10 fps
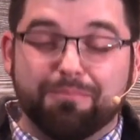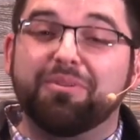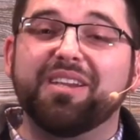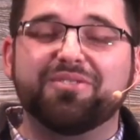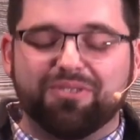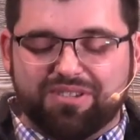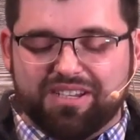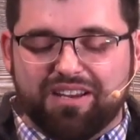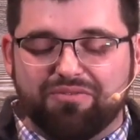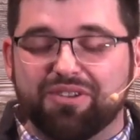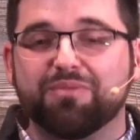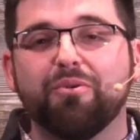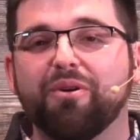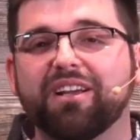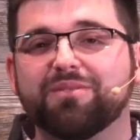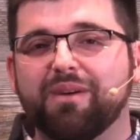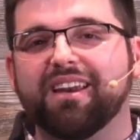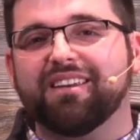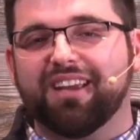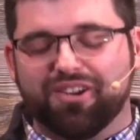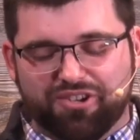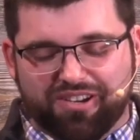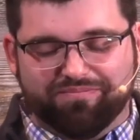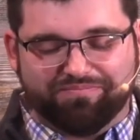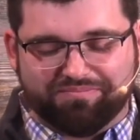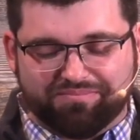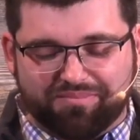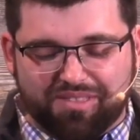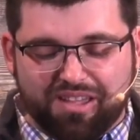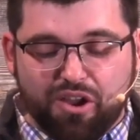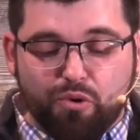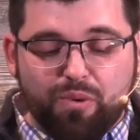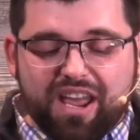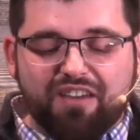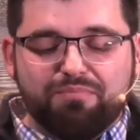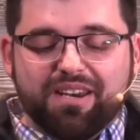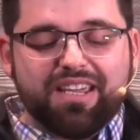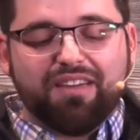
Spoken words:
Please receive this morning's benediction. We have been